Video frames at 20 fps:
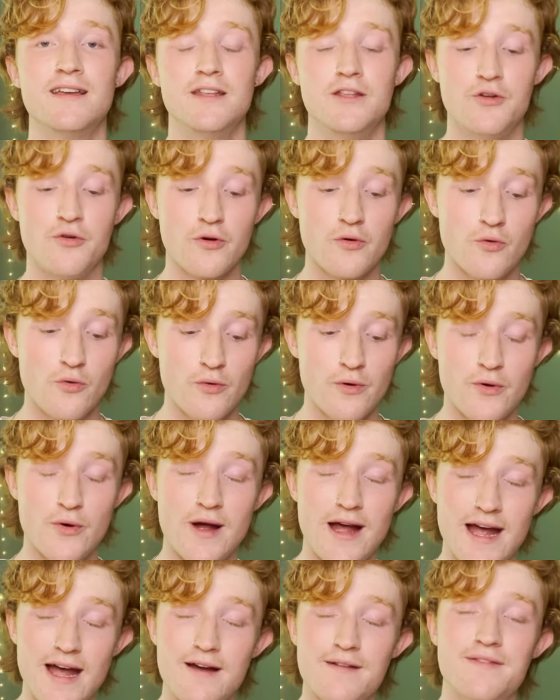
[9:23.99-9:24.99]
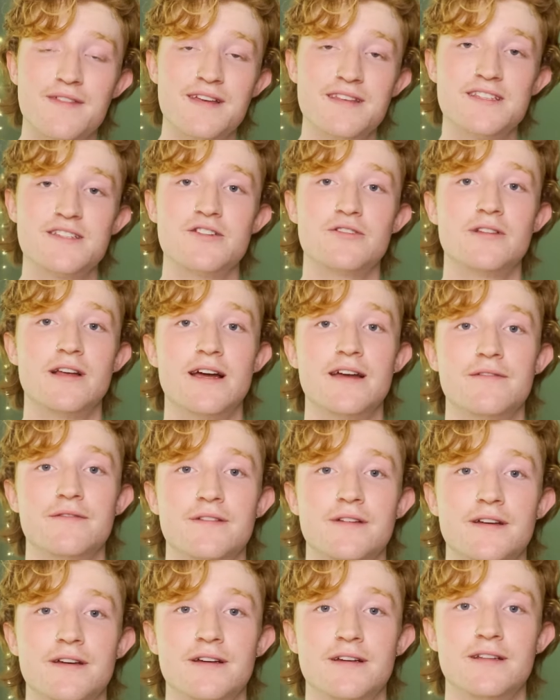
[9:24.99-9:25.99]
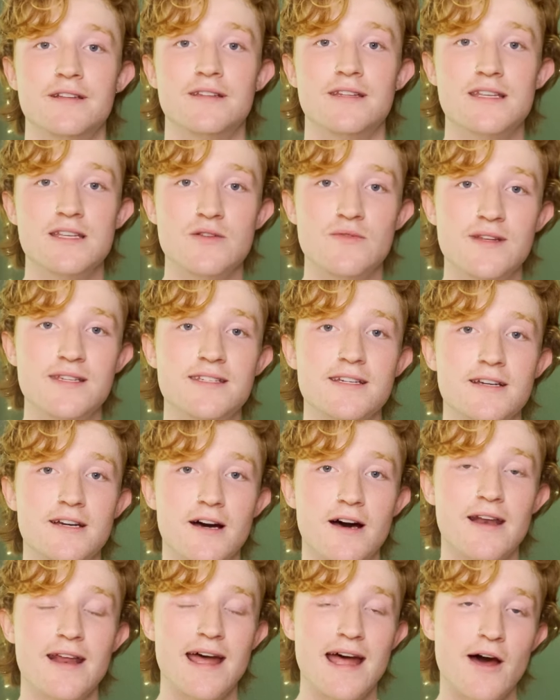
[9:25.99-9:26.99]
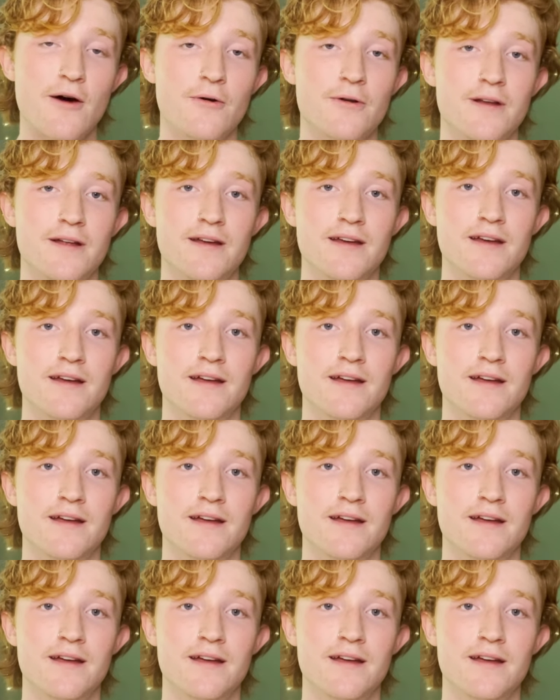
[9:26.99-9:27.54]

You're going to have things in your life that you need to cut out,